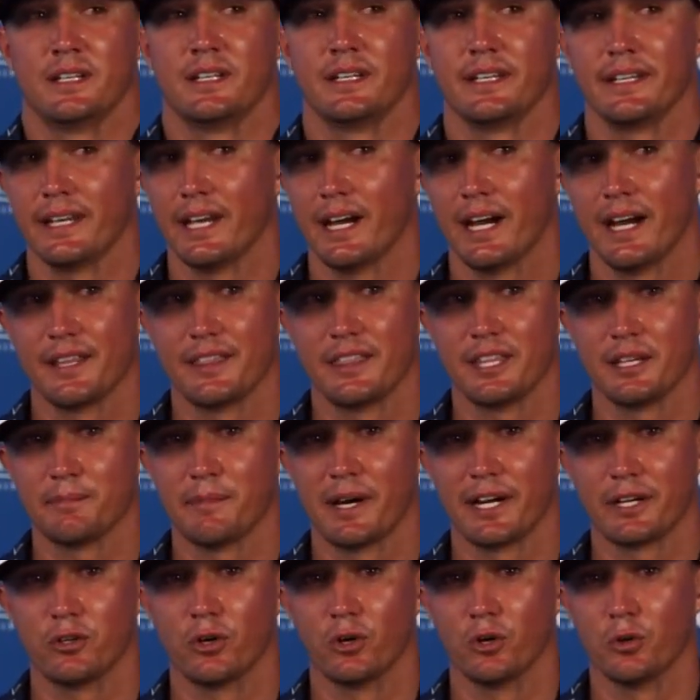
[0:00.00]
Yeah, I think
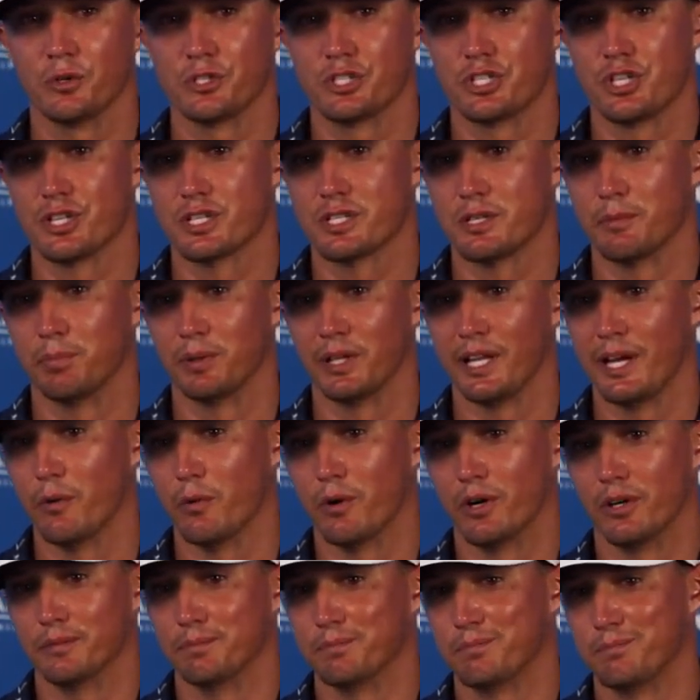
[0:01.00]
my goal was just to play
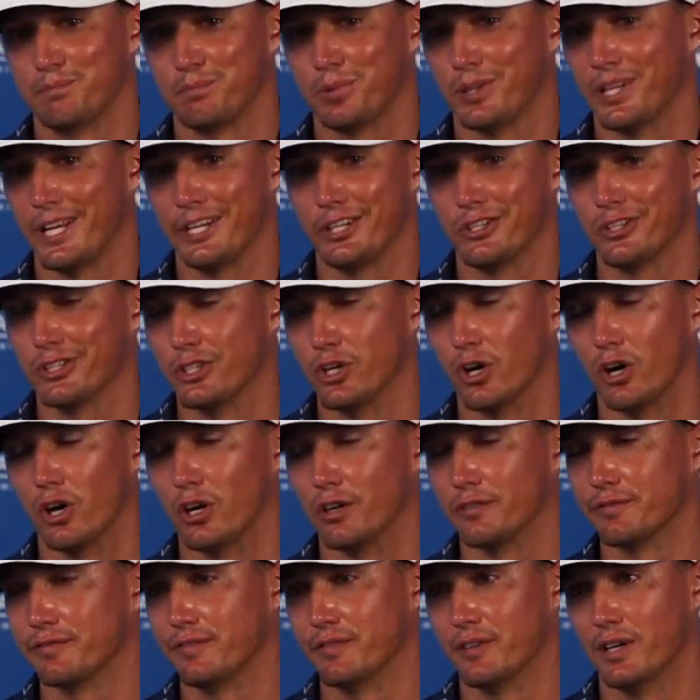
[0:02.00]
well, play good
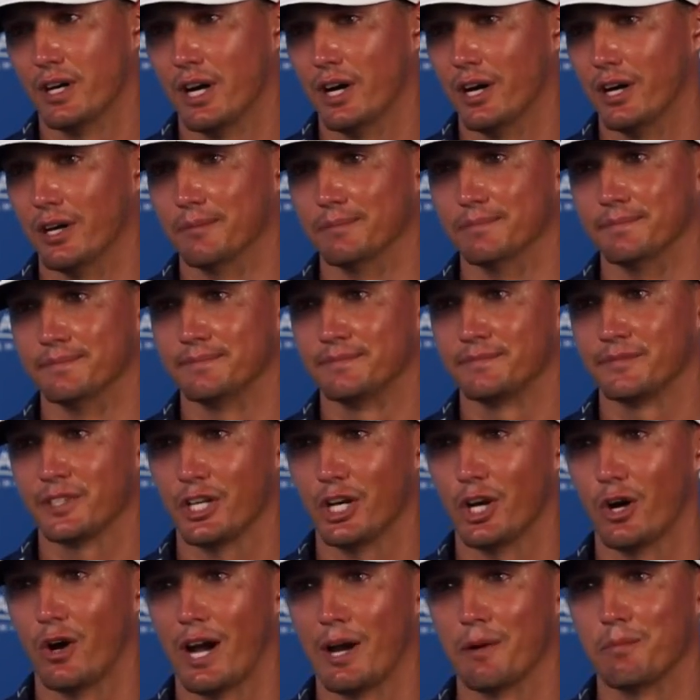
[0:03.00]
golf. You
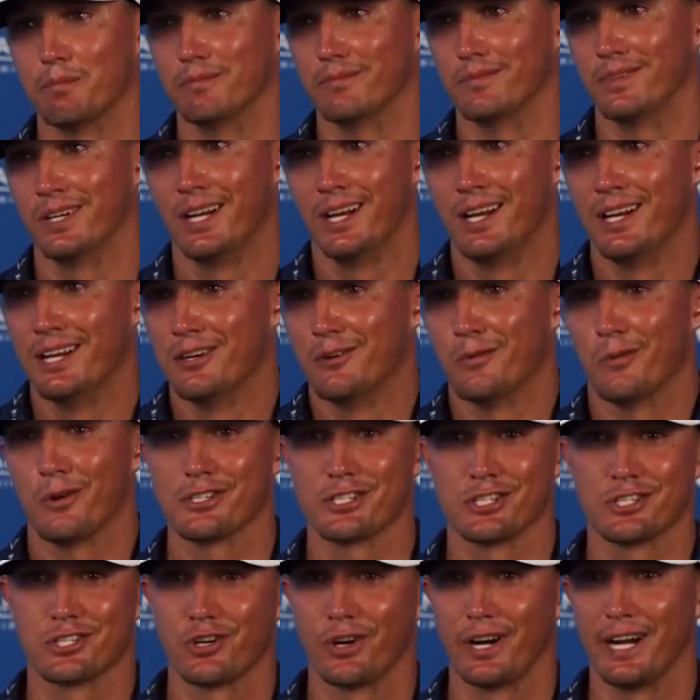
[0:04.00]
know, I
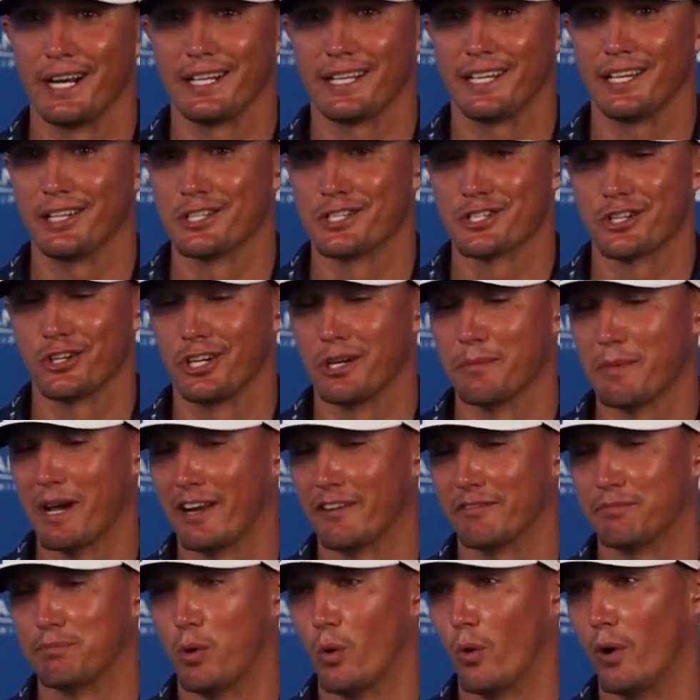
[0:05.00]
wasn't trying to get a certain amount
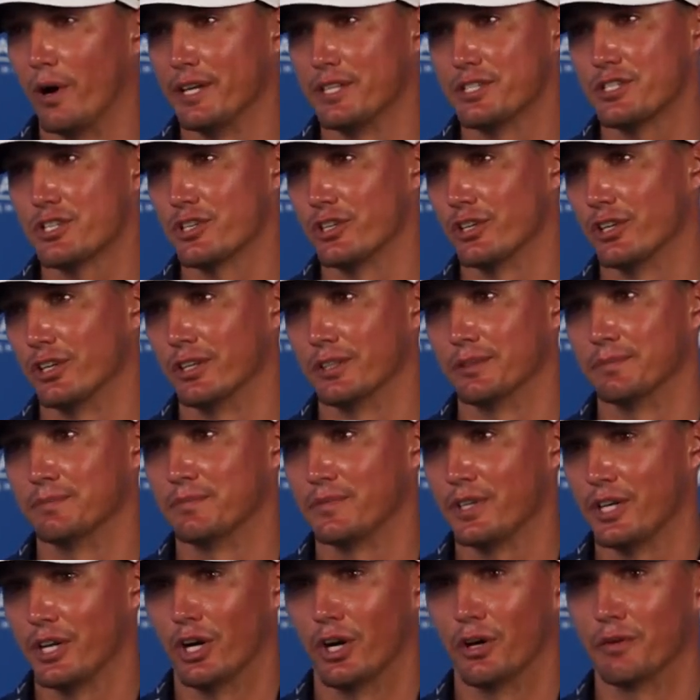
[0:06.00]
of points or,
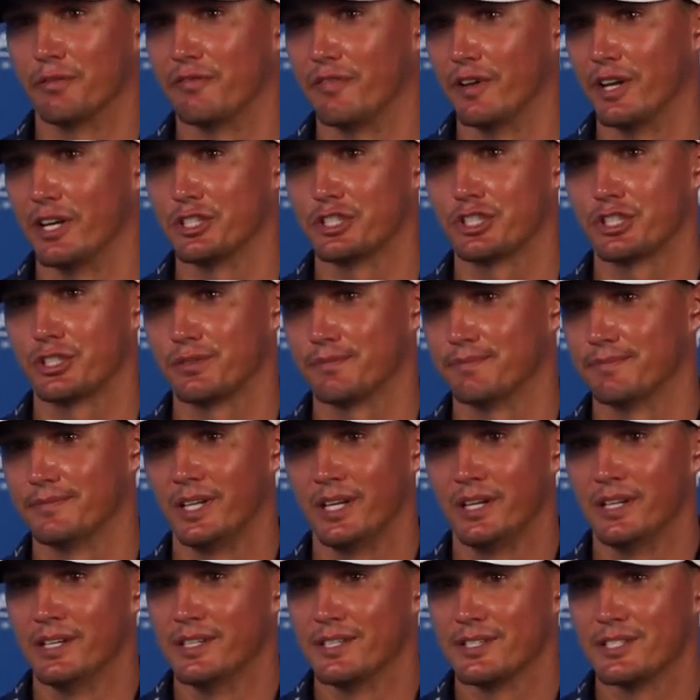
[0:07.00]
you know, finish
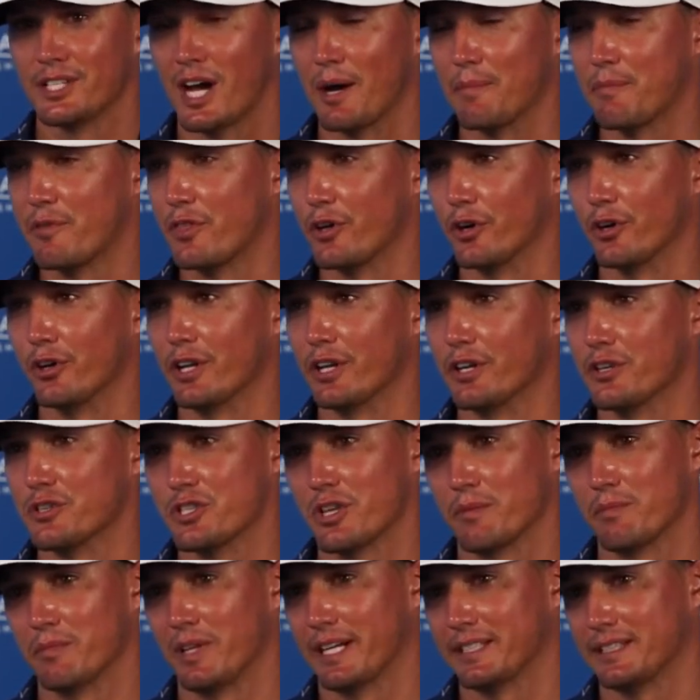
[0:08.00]
top 30 or
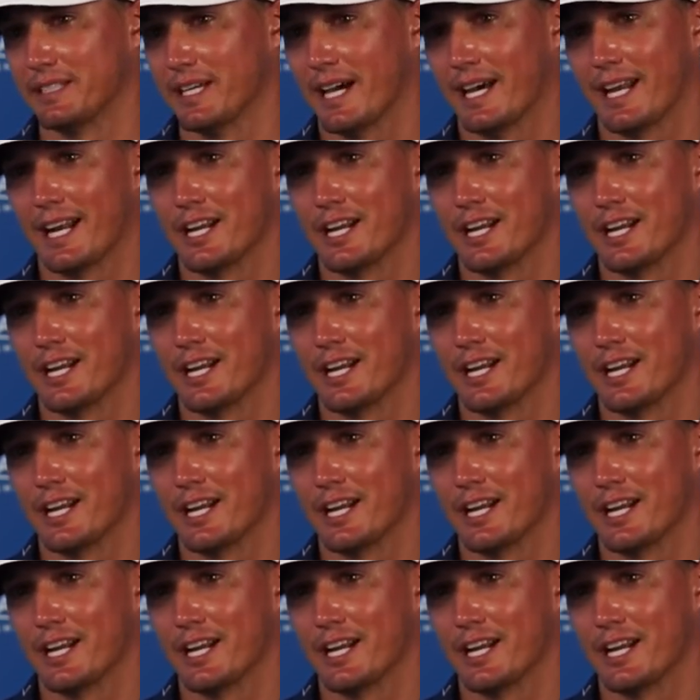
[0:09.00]
something like that.